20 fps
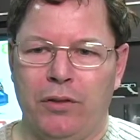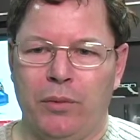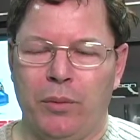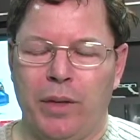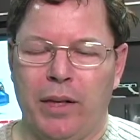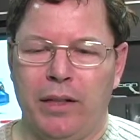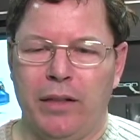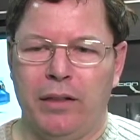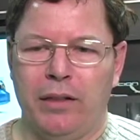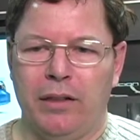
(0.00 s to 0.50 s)

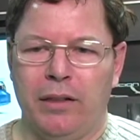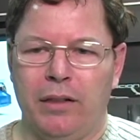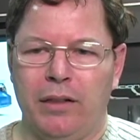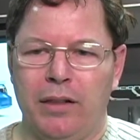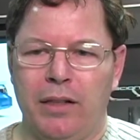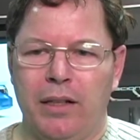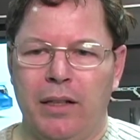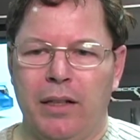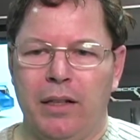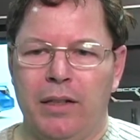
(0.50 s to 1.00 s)
ready to
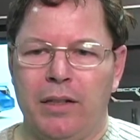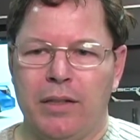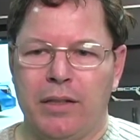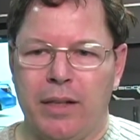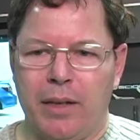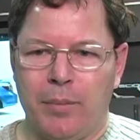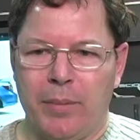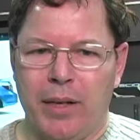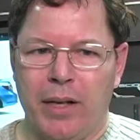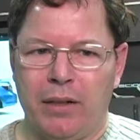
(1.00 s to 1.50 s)

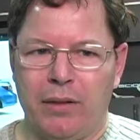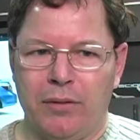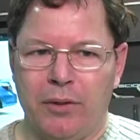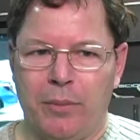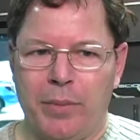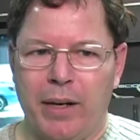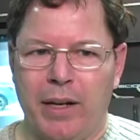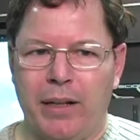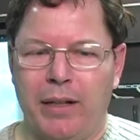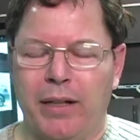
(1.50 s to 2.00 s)
step out of her
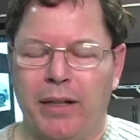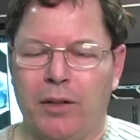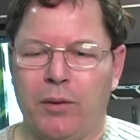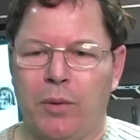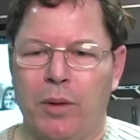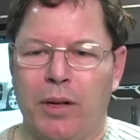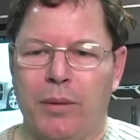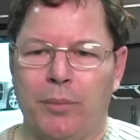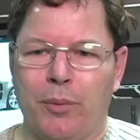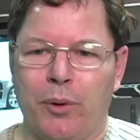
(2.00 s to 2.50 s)
Pontiac
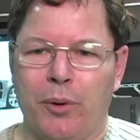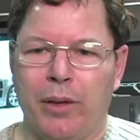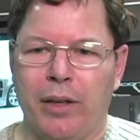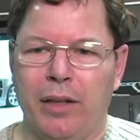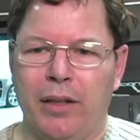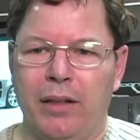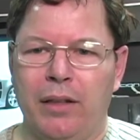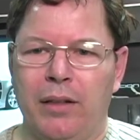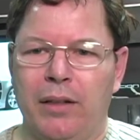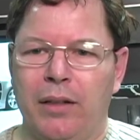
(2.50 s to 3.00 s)
Grand
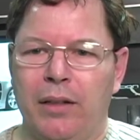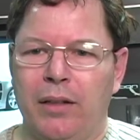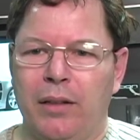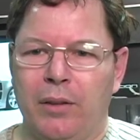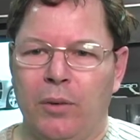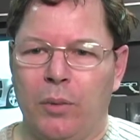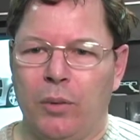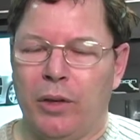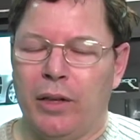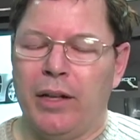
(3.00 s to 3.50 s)
Prix,
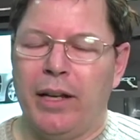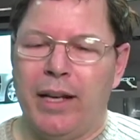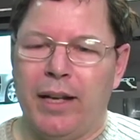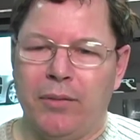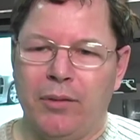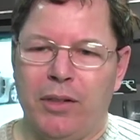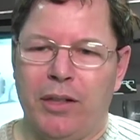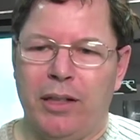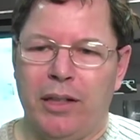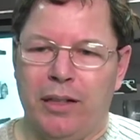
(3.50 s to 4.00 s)
we're going to
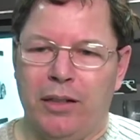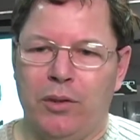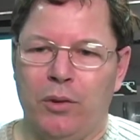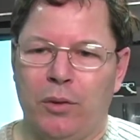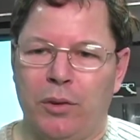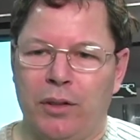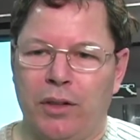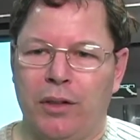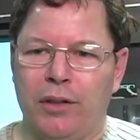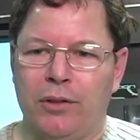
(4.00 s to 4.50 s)
have to get
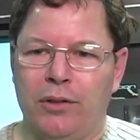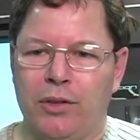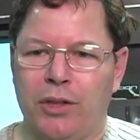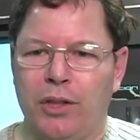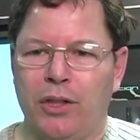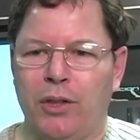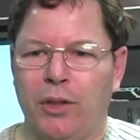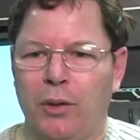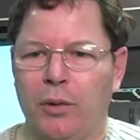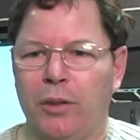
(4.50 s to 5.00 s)
into another
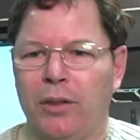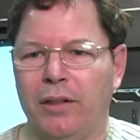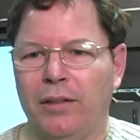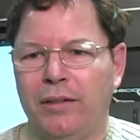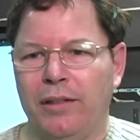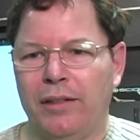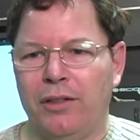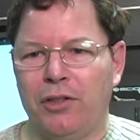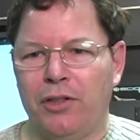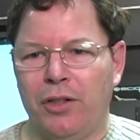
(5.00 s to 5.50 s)
Toyota.
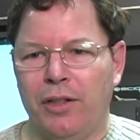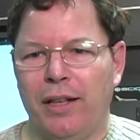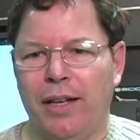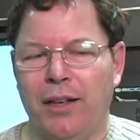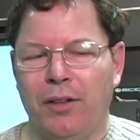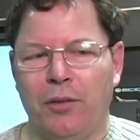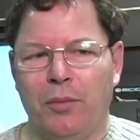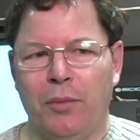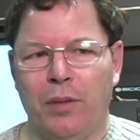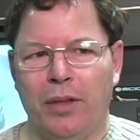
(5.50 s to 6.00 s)
And she
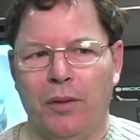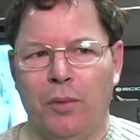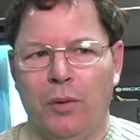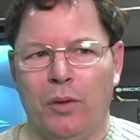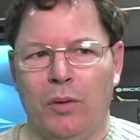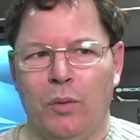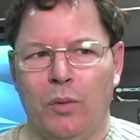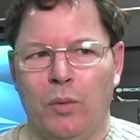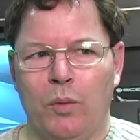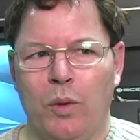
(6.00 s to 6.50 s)
asked me,
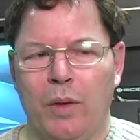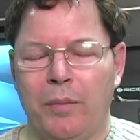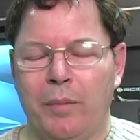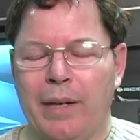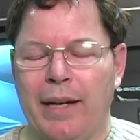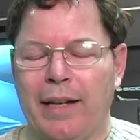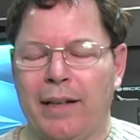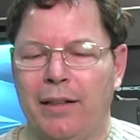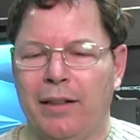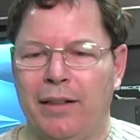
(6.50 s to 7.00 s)
well, what
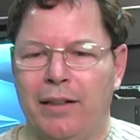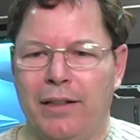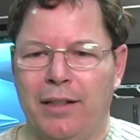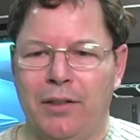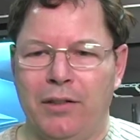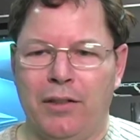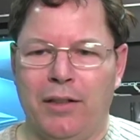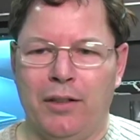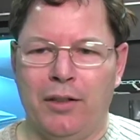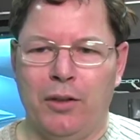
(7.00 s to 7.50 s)
model? And I
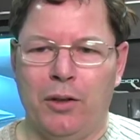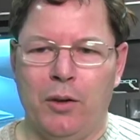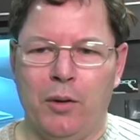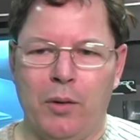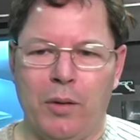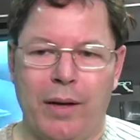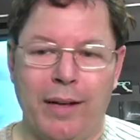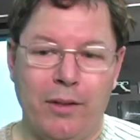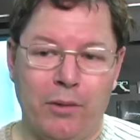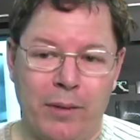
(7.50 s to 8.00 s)
said, you
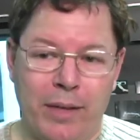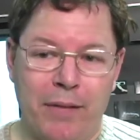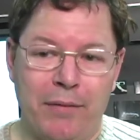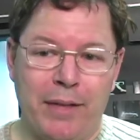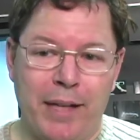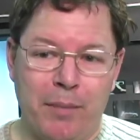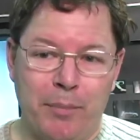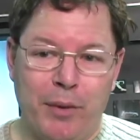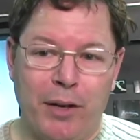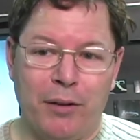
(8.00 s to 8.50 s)
know, I don't have
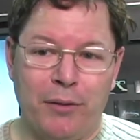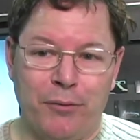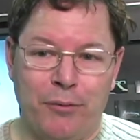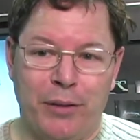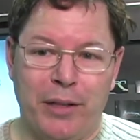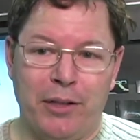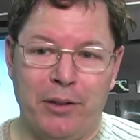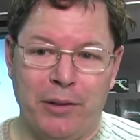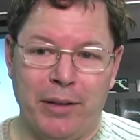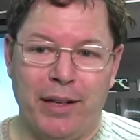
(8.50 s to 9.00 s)
that part
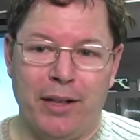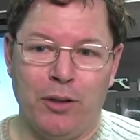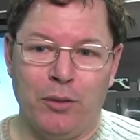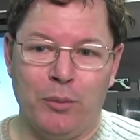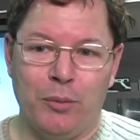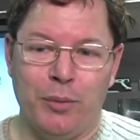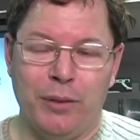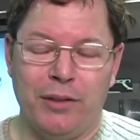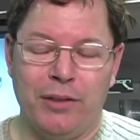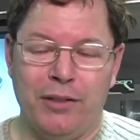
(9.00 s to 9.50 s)
figured out,
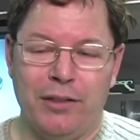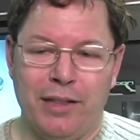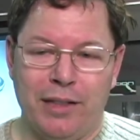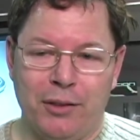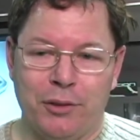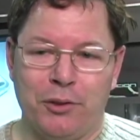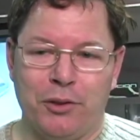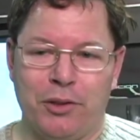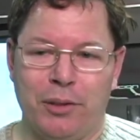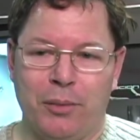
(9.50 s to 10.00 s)
but the
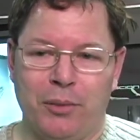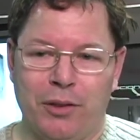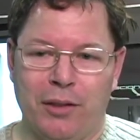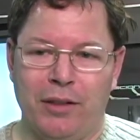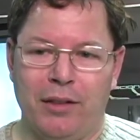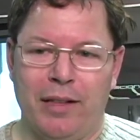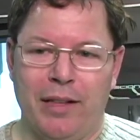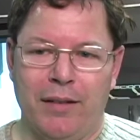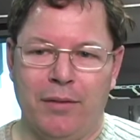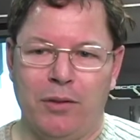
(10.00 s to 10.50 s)
dealership's
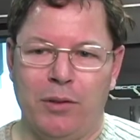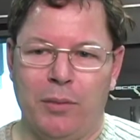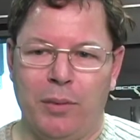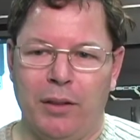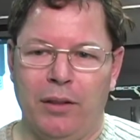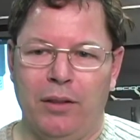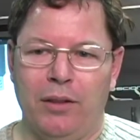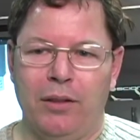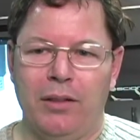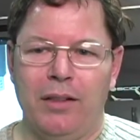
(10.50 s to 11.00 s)
going to have to
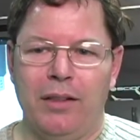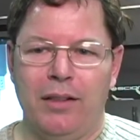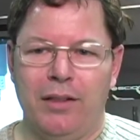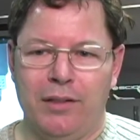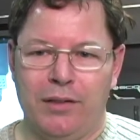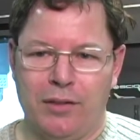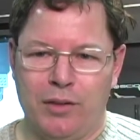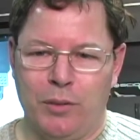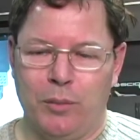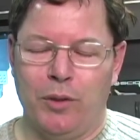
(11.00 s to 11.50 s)
be
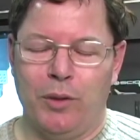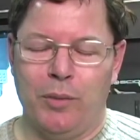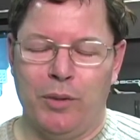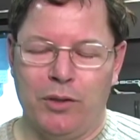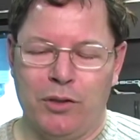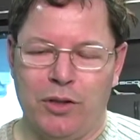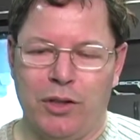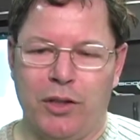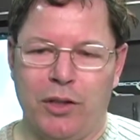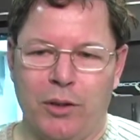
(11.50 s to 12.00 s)

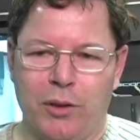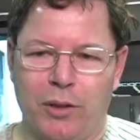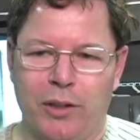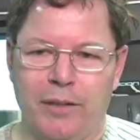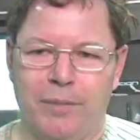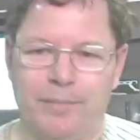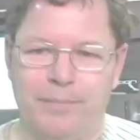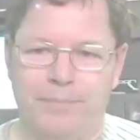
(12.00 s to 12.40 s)
Suburban Toyota.